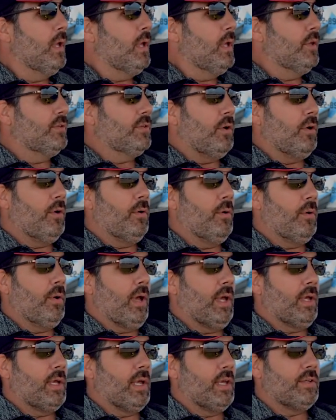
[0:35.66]
so
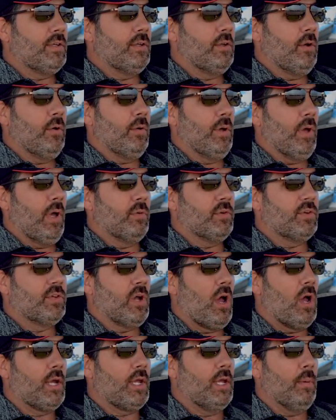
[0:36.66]
I guess, you know, I was
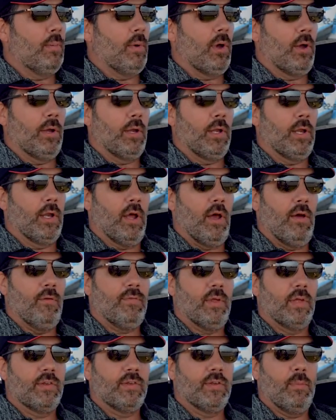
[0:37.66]
talking about it
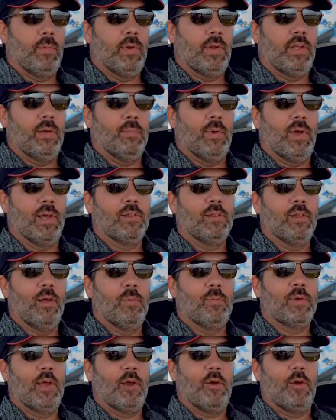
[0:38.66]
enough that somebody in my
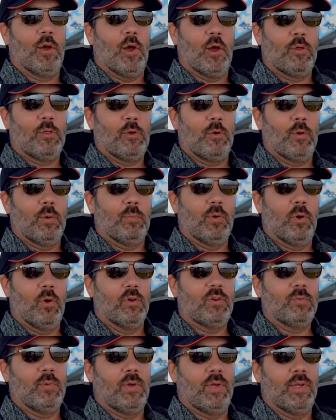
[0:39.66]
club, Gary Arthur,
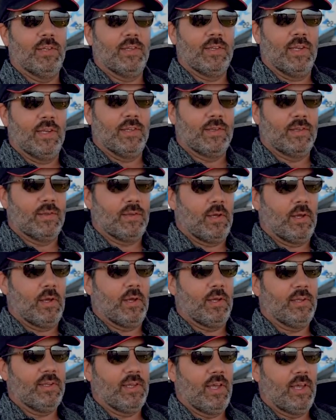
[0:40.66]
approached me. He says,
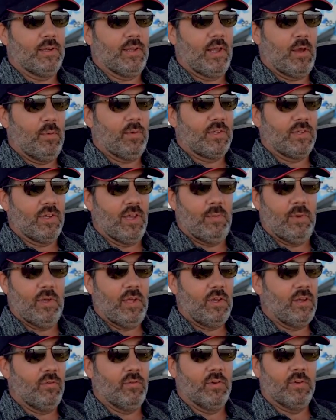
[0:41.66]
he sat down beside me.
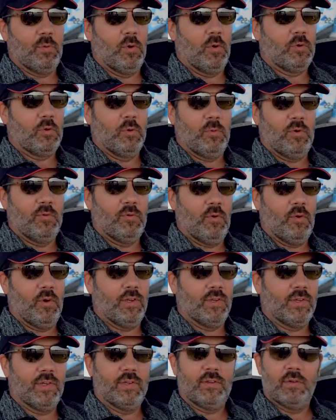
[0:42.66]
I never spoke to him before. He
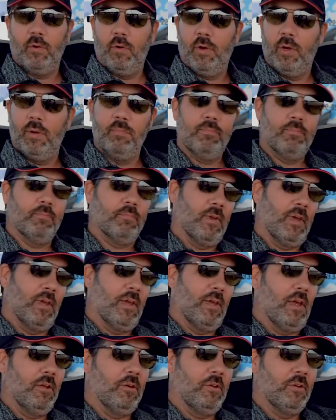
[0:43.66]
says, so
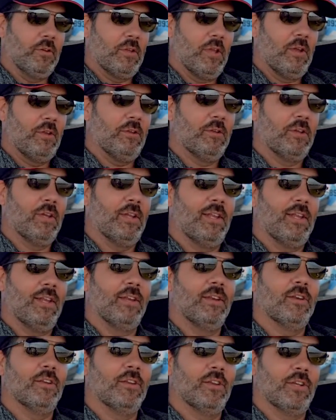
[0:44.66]
I understand you're getting
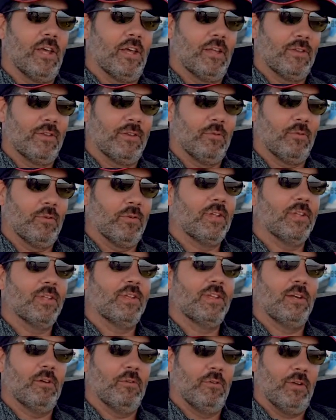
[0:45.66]
into jets or
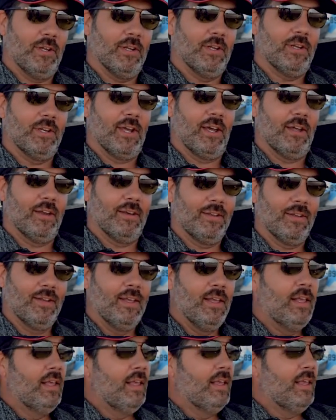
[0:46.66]
considering a jet.
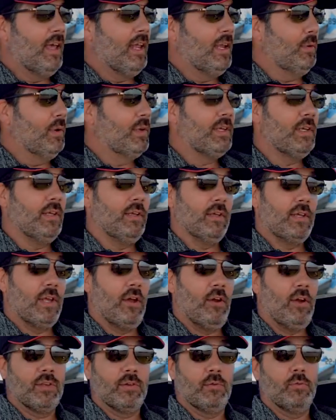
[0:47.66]
Anyways,
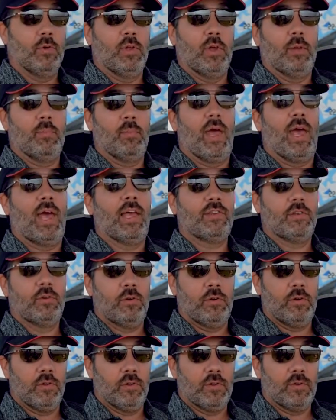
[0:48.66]
Gary's a real
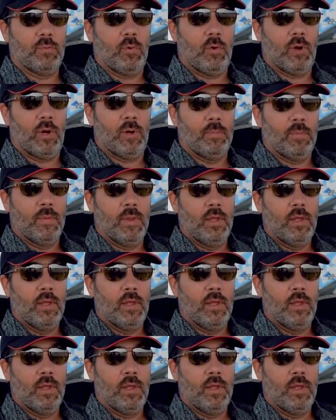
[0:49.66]
ambassador to the sport.